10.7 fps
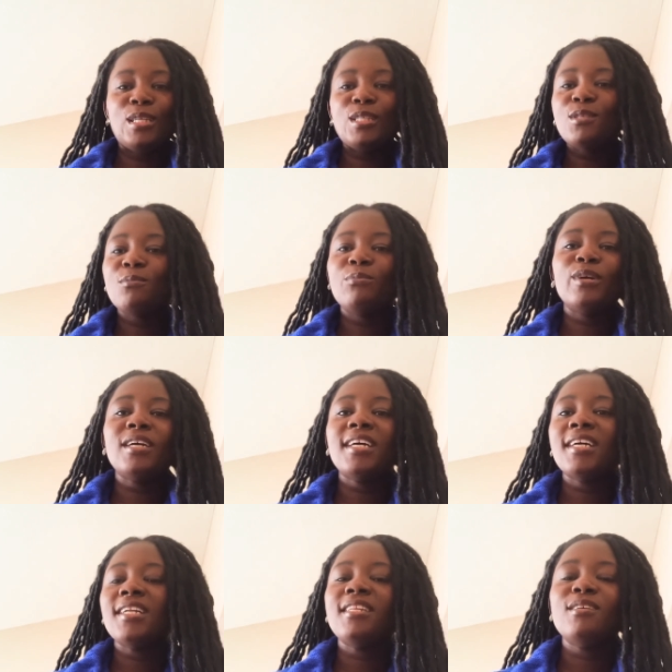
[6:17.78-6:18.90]
to bring
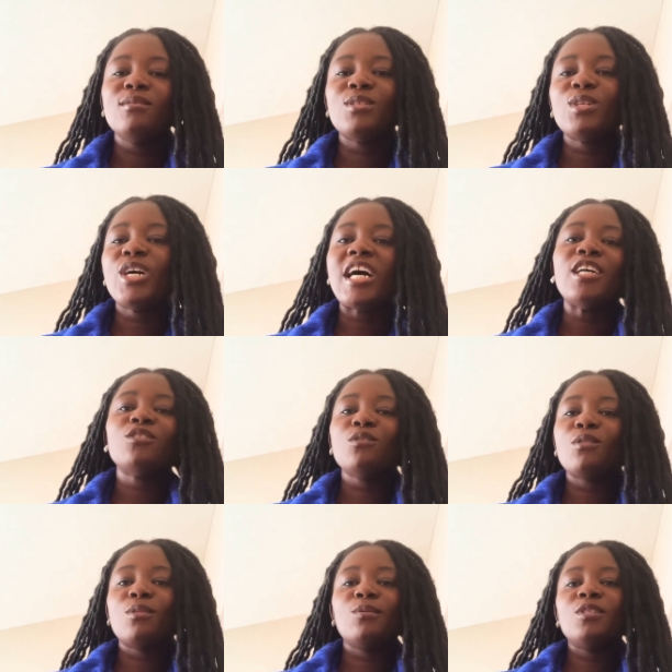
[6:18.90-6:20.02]
good news, to guide you
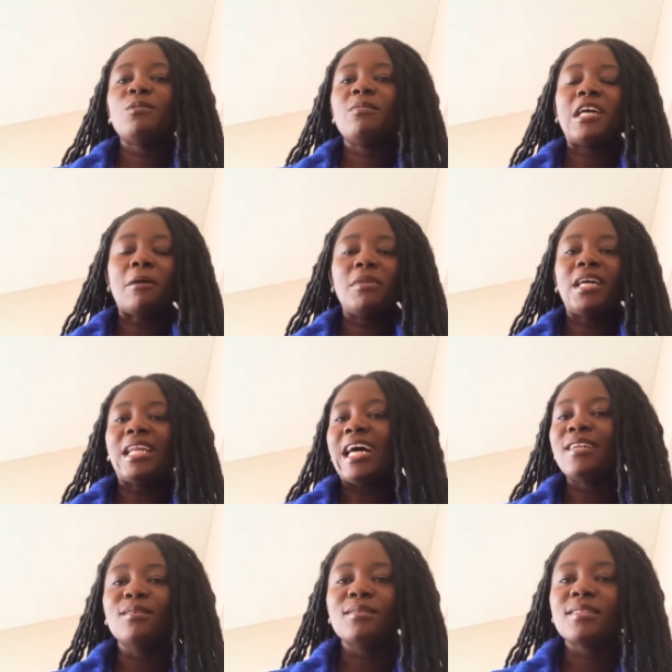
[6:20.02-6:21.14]
through to becoming an
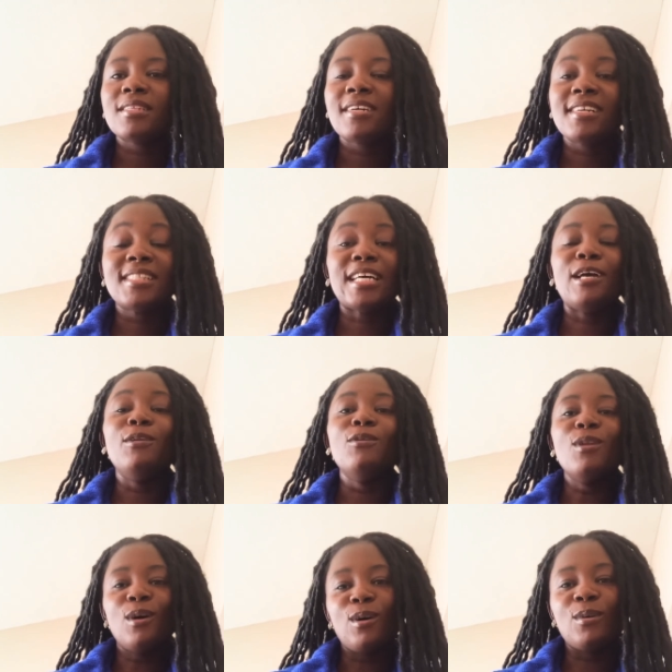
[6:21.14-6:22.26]
adult. Cause I
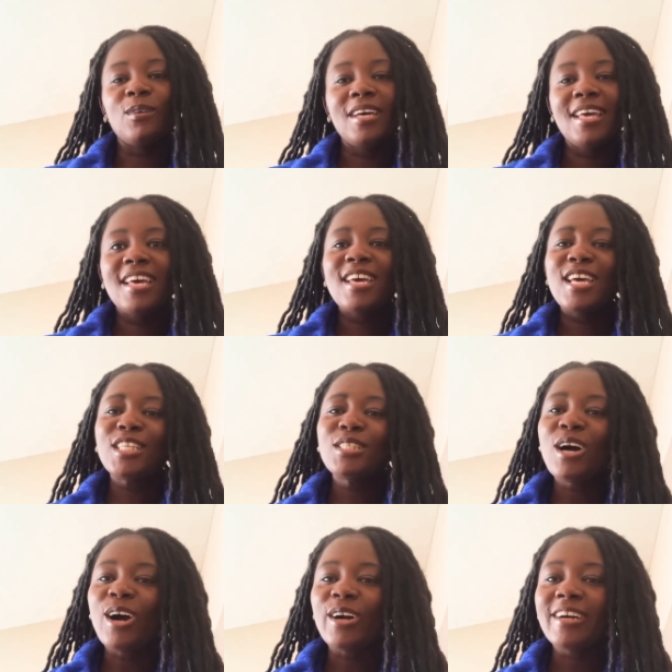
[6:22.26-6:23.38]
know it's
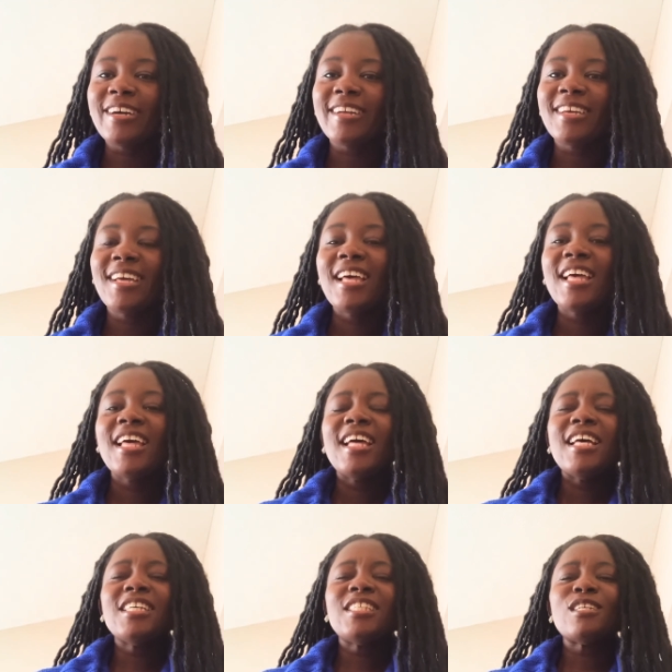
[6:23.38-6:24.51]
hard,
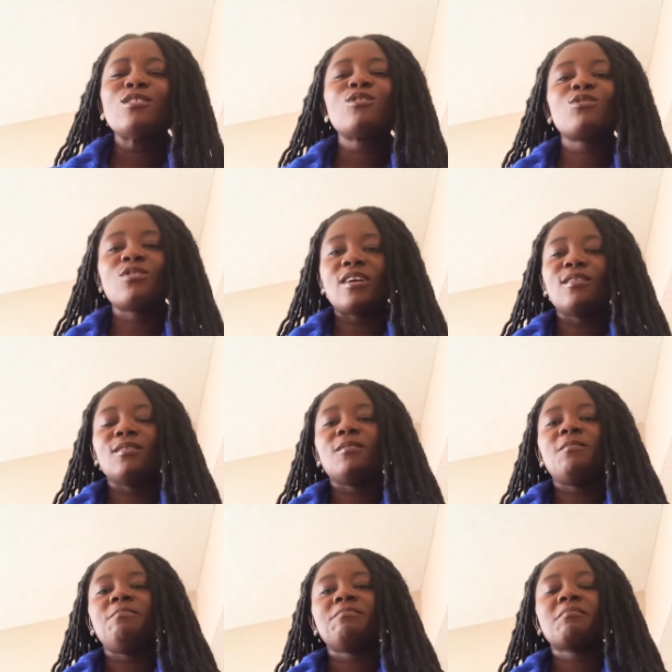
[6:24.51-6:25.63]
it's a struggle,
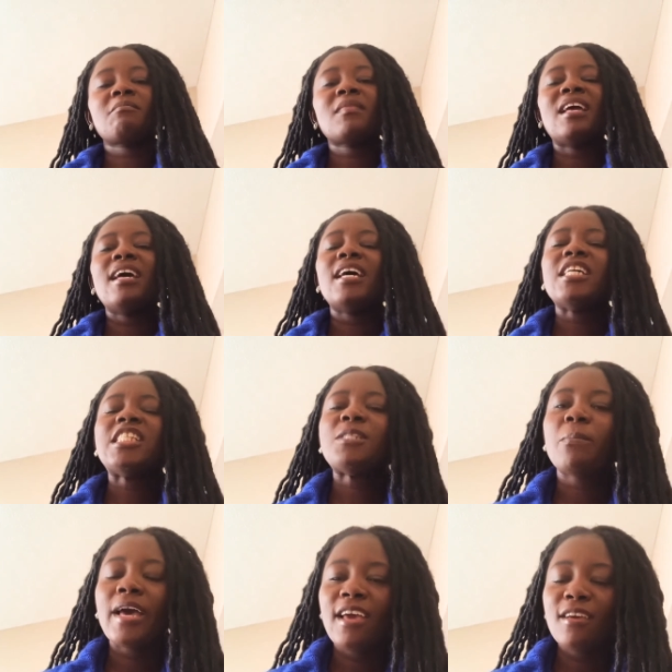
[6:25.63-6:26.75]
it's
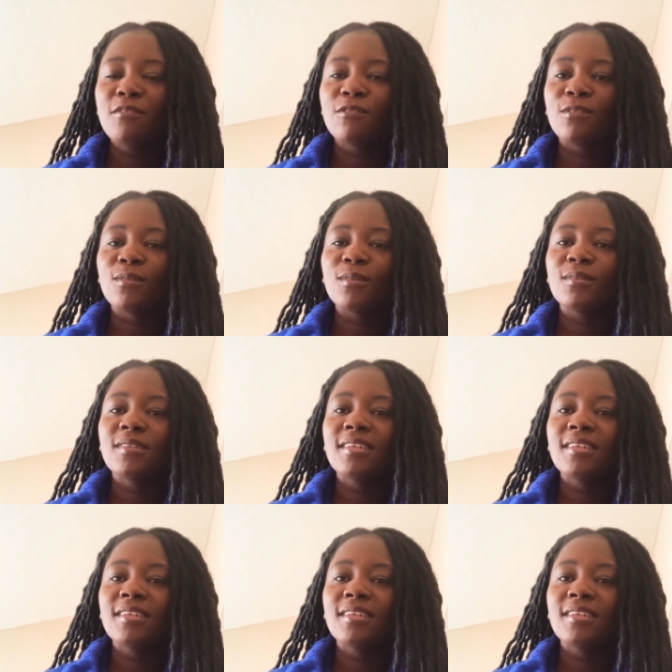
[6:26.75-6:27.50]
painful,